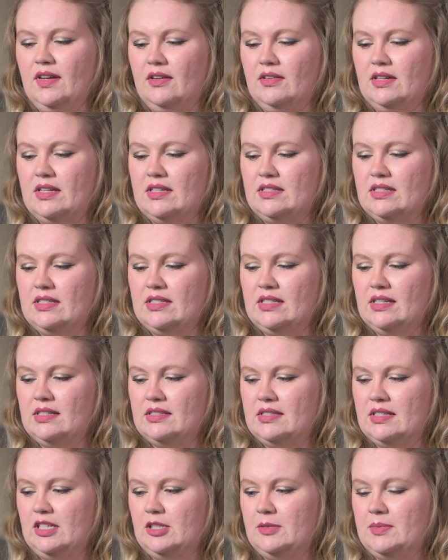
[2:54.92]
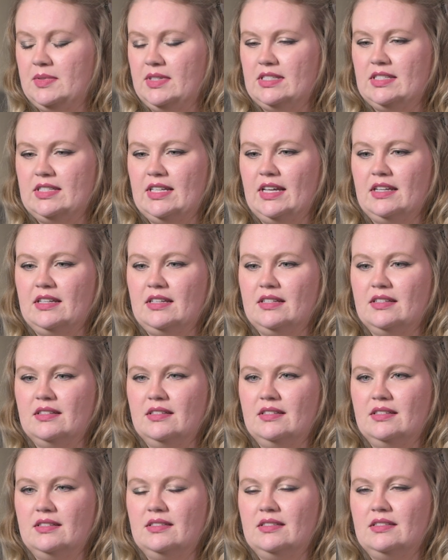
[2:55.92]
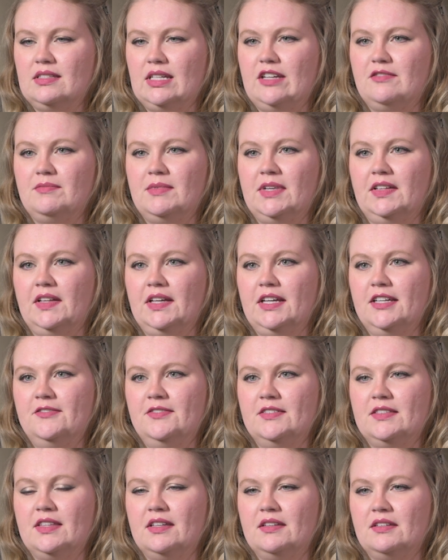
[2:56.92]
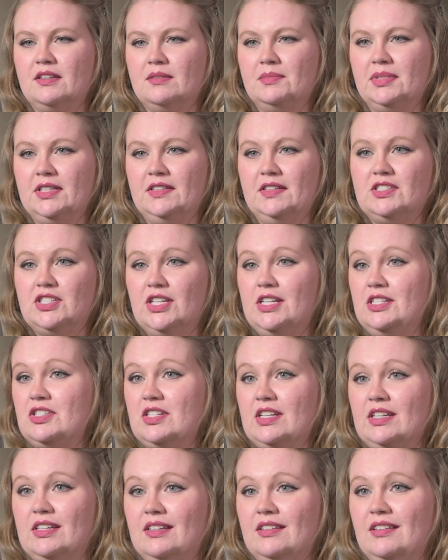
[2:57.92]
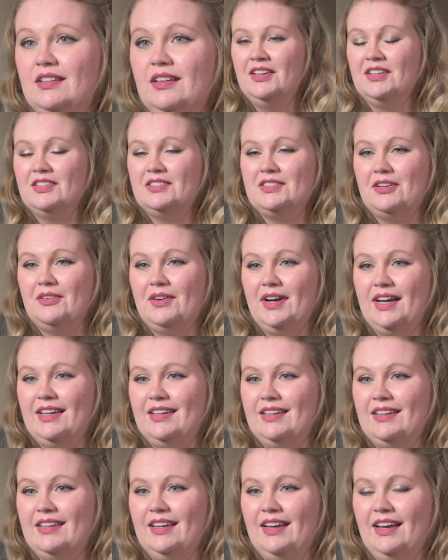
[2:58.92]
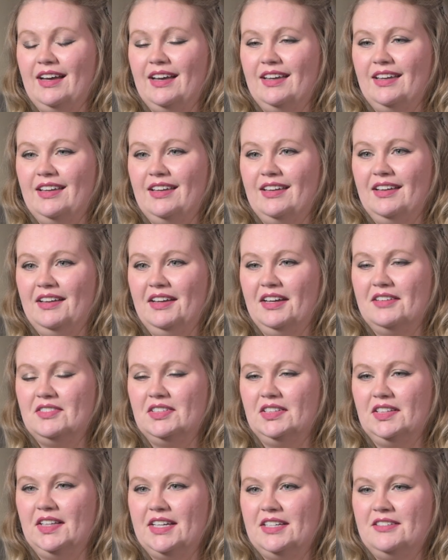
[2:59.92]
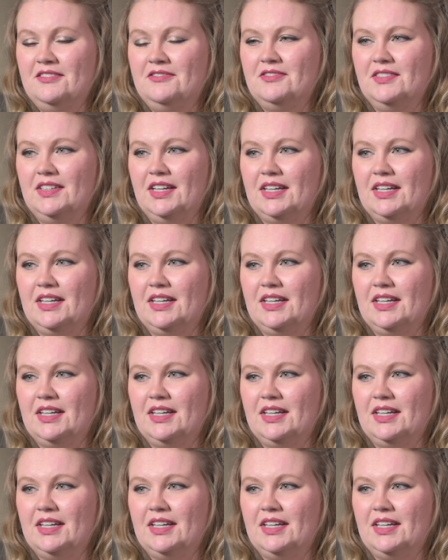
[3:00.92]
how ECT has helped is that it saved my life and then completely changed it. So I have a life,